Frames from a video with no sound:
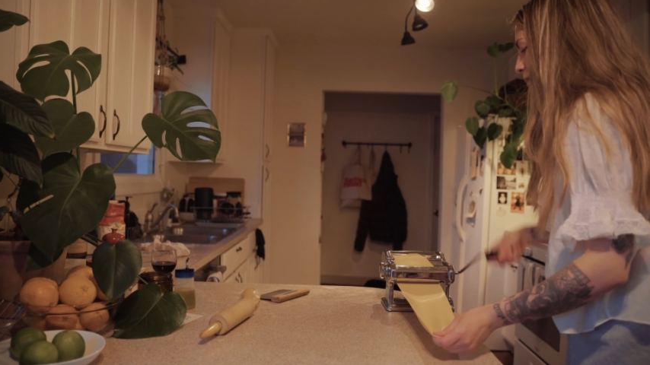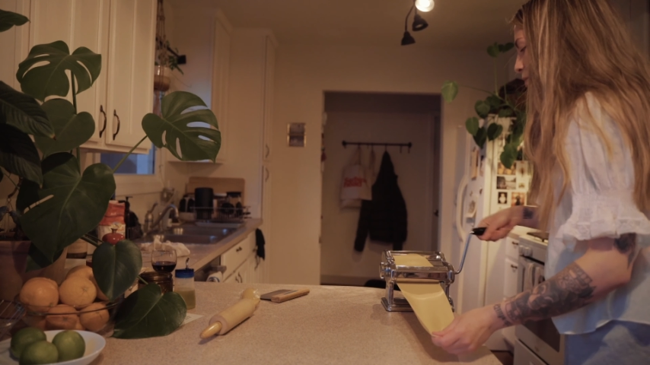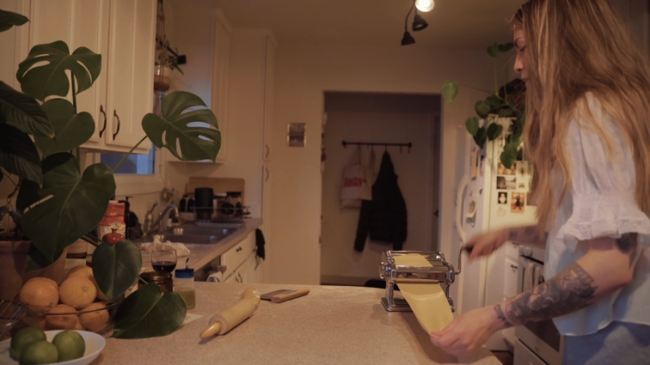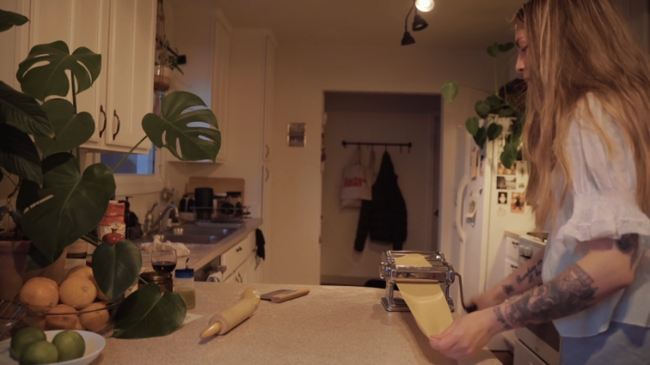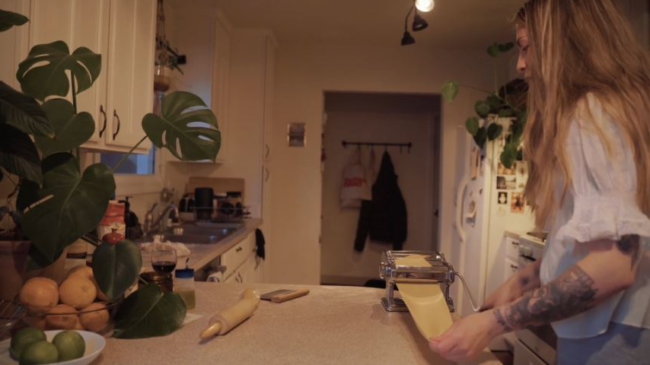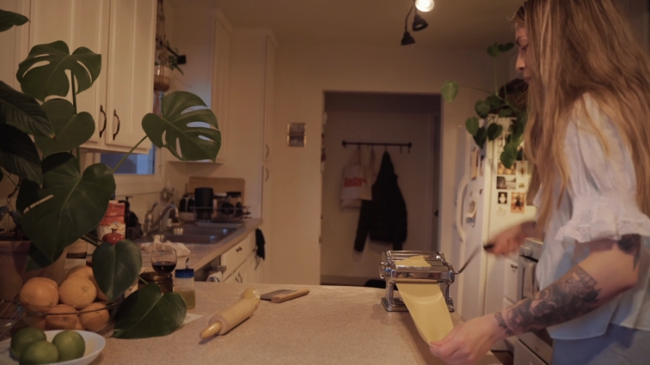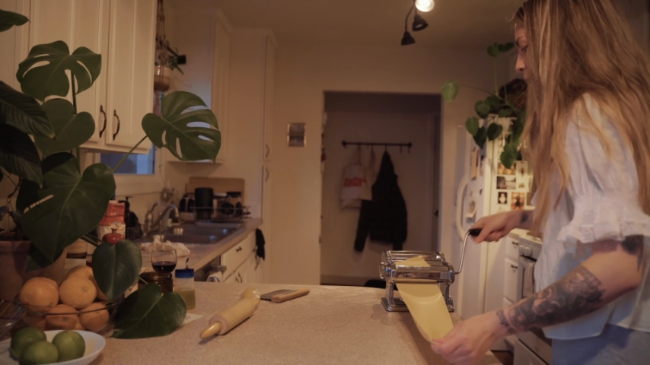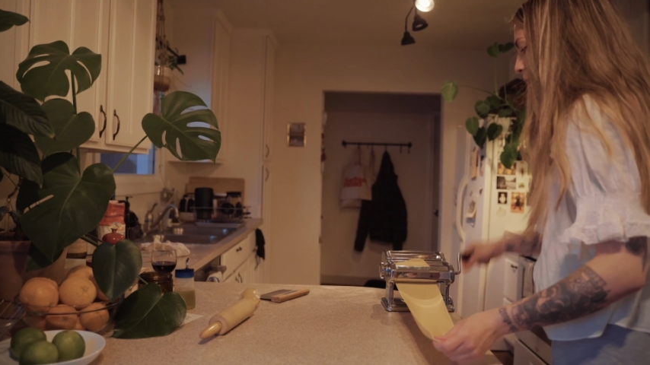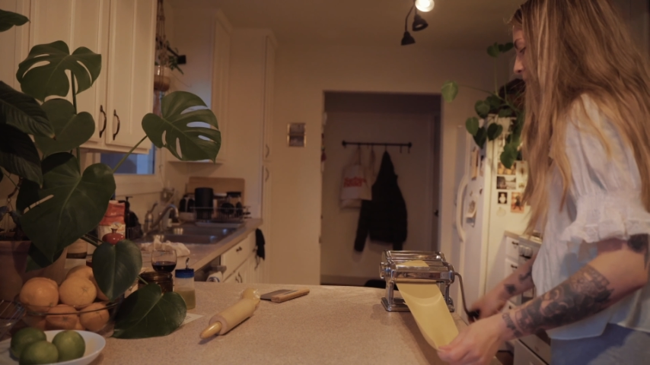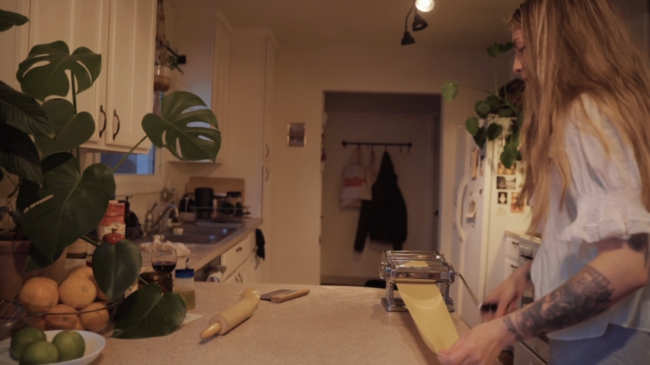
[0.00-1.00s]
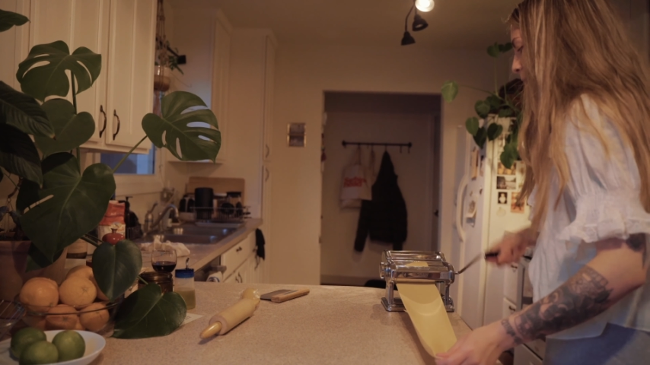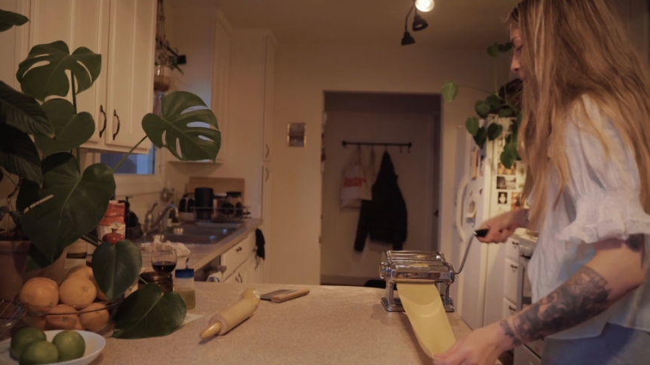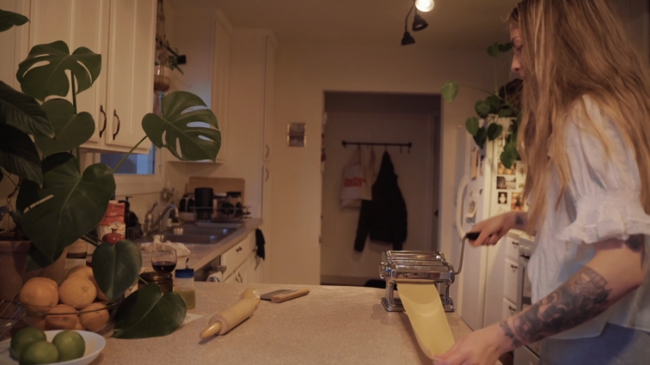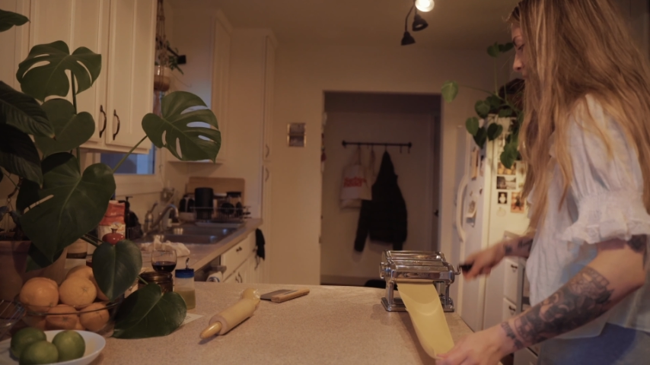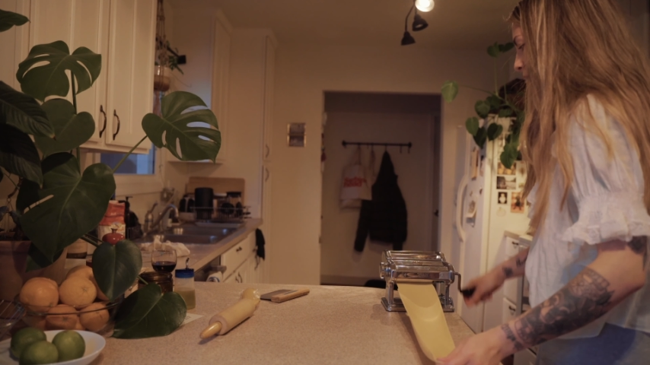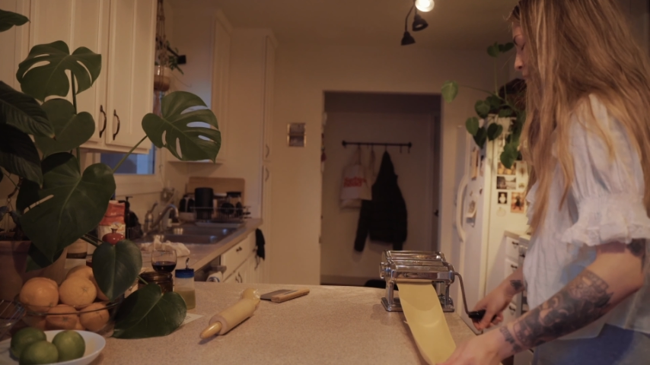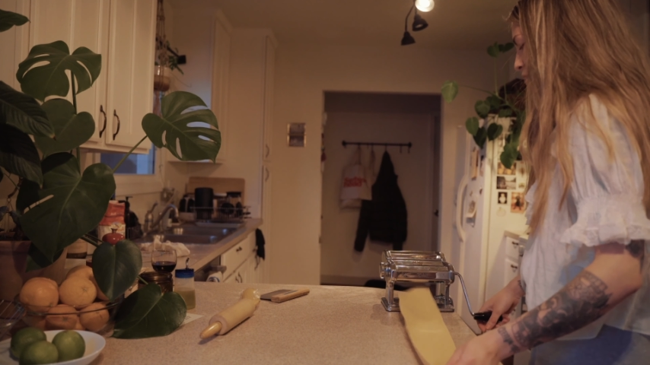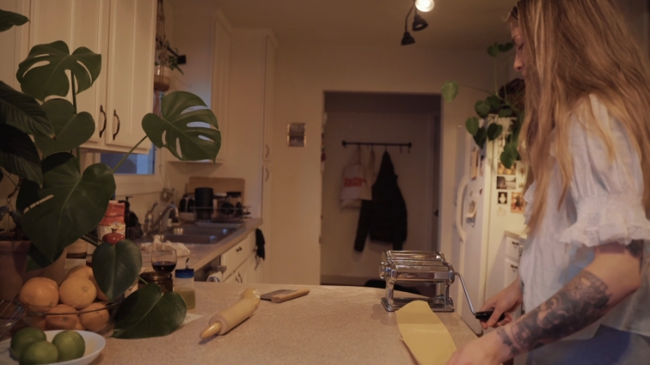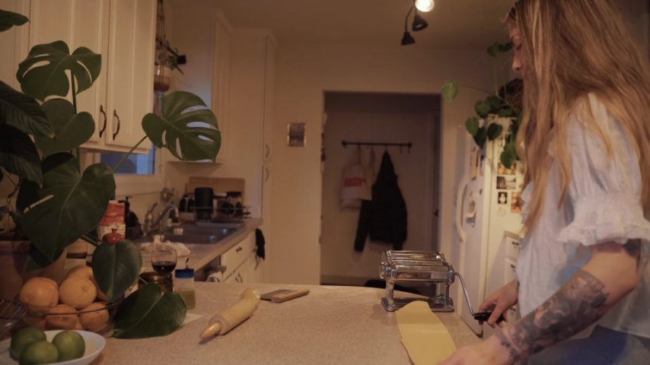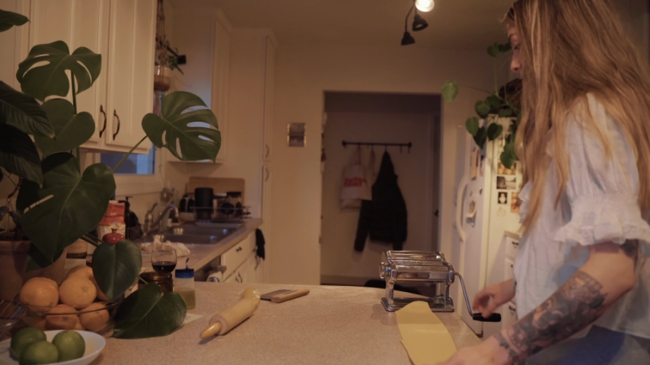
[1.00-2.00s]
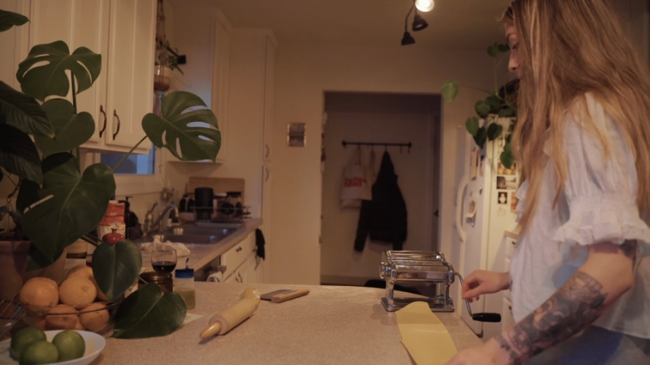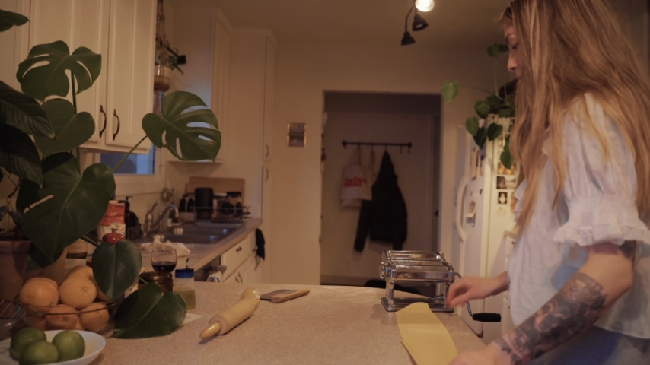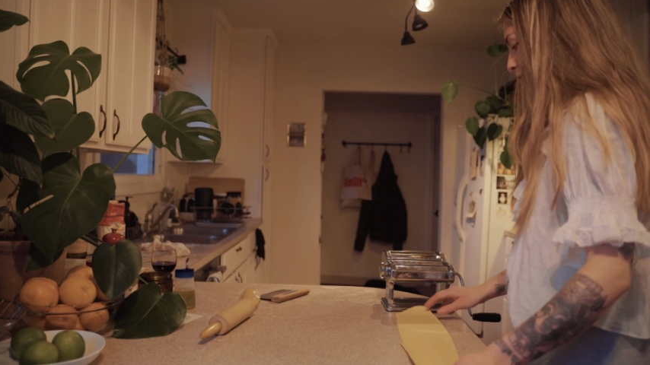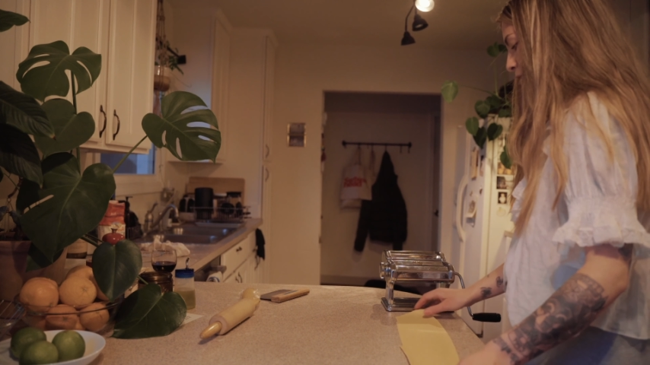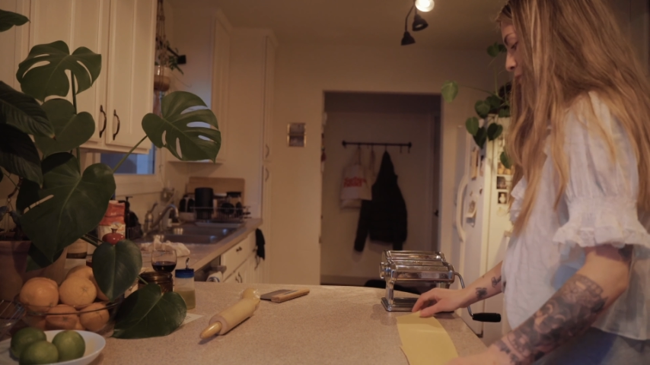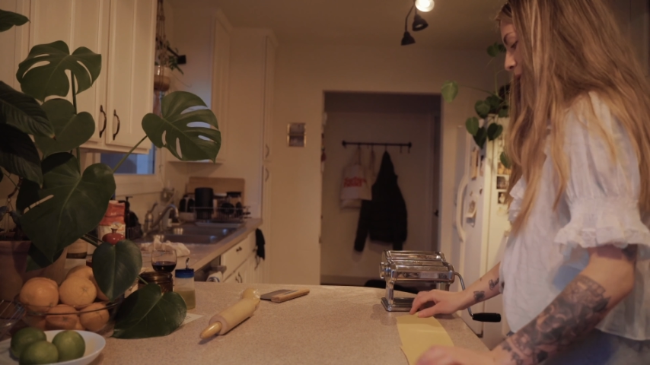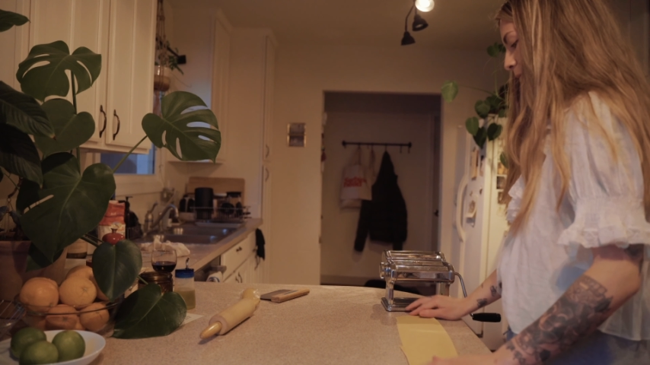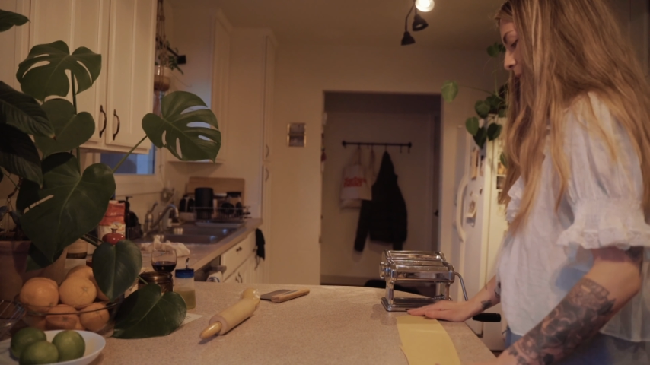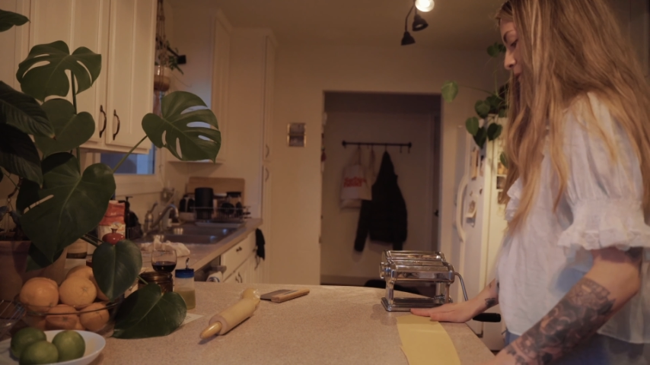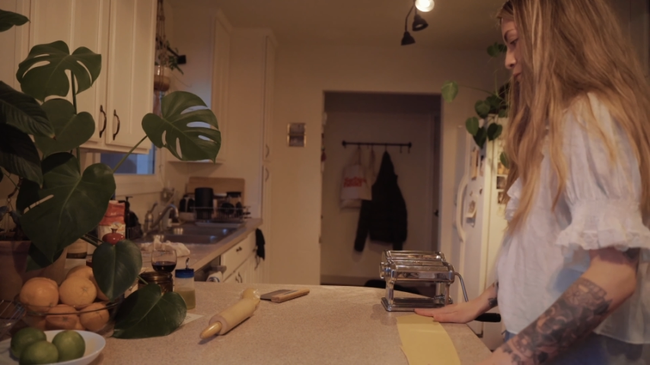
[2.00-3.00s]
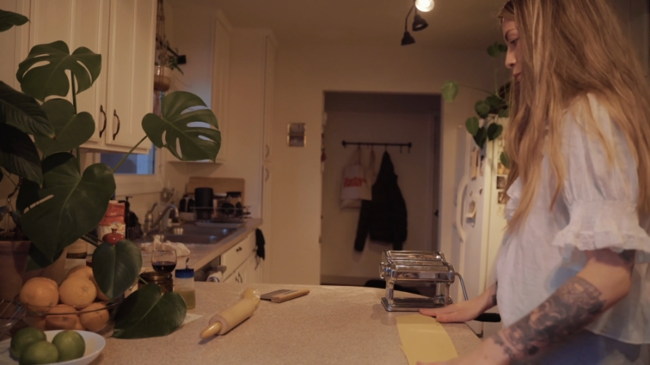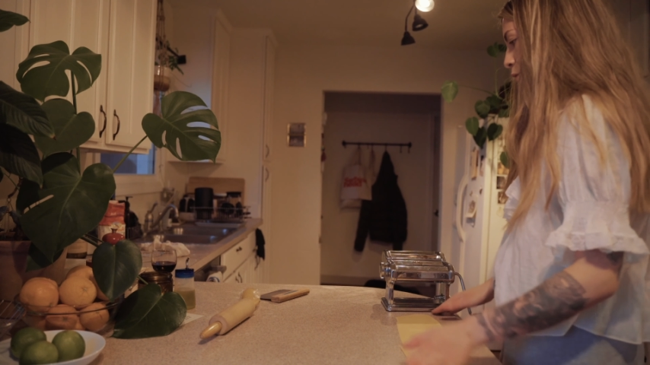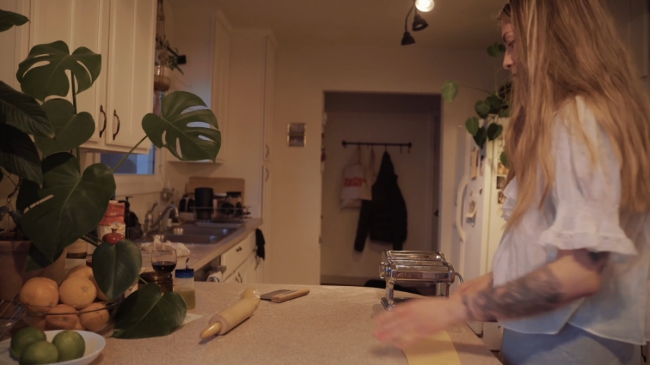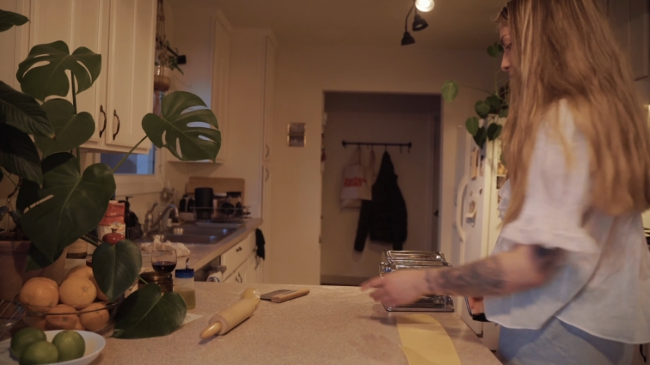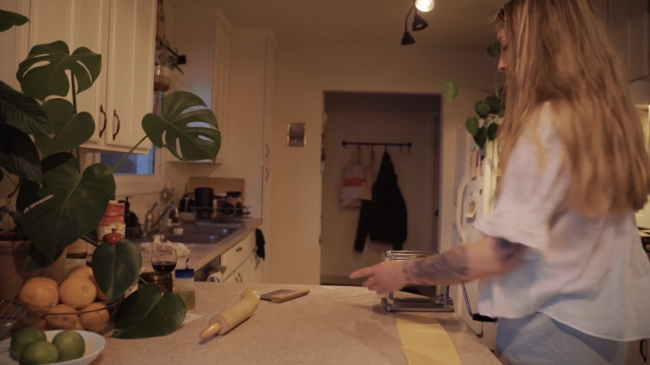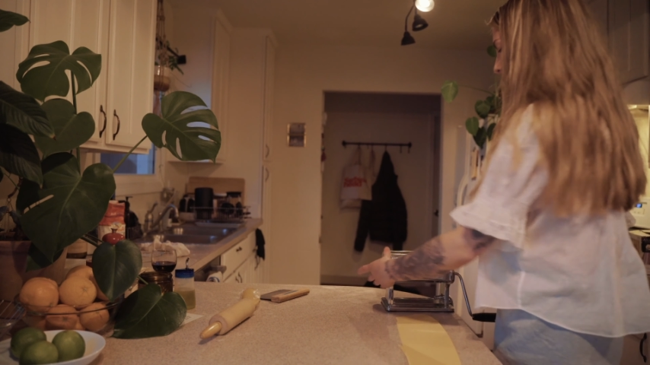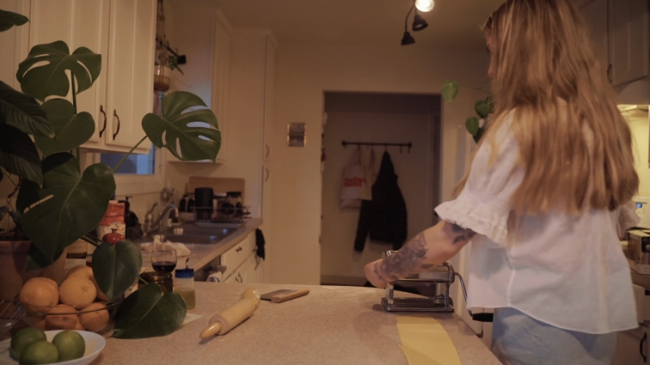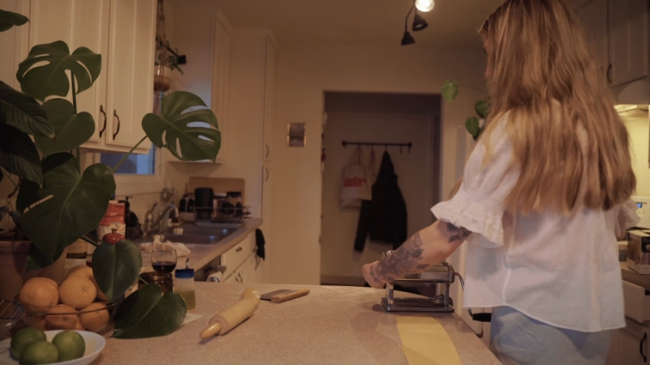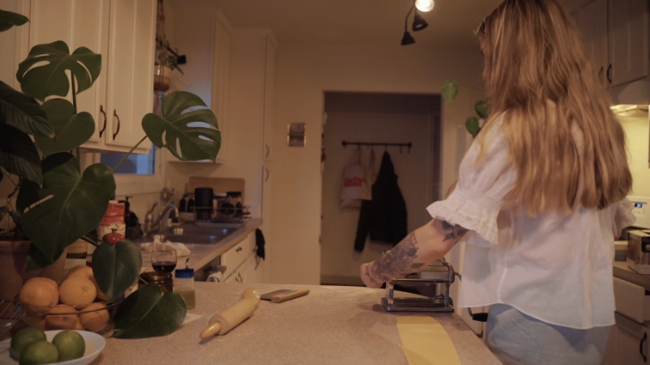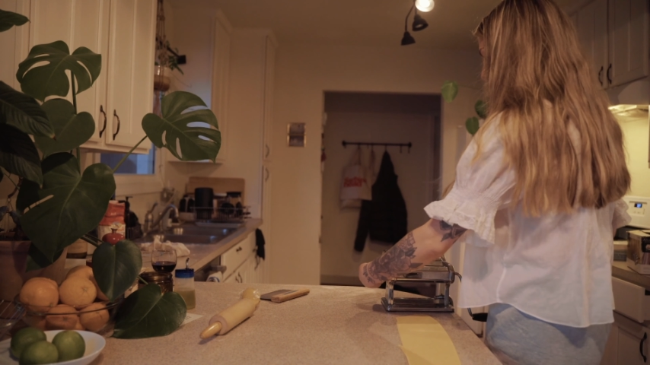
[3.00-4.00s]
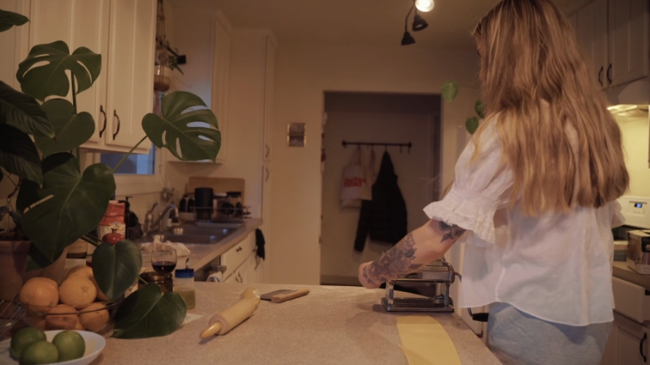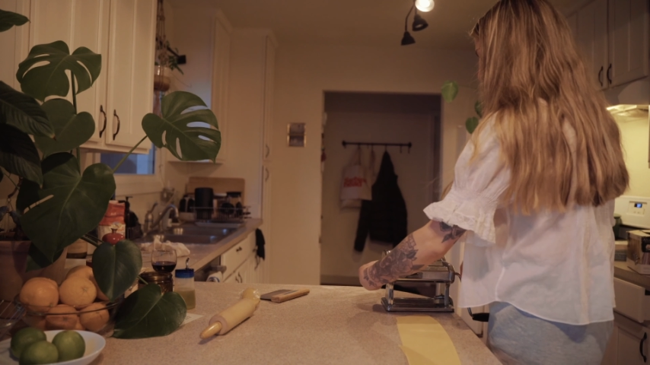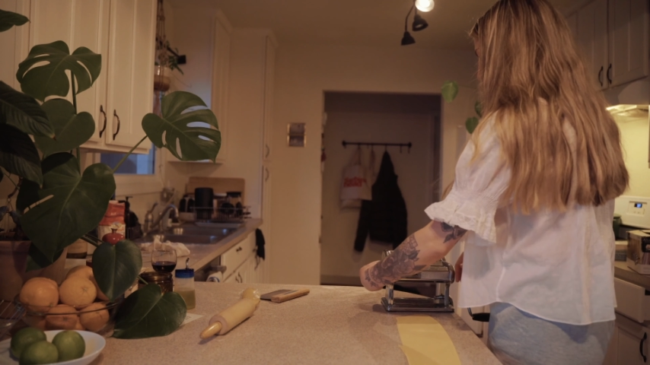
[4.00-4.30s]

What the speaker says: [unreadable: no face in view]